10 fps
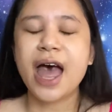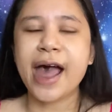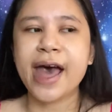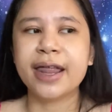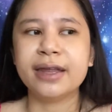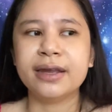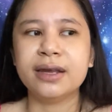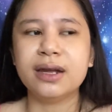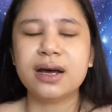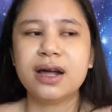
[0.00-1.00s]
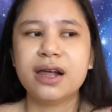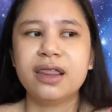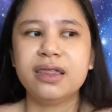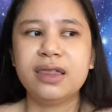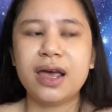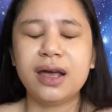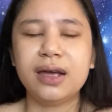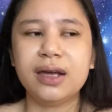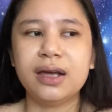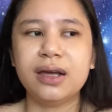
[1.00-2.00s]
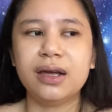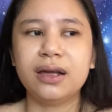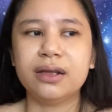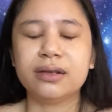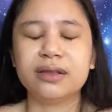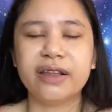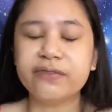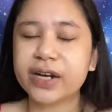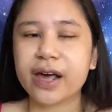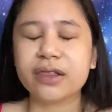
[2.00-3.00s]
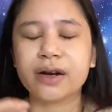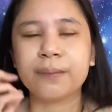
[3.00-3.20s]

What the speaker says: and they live together.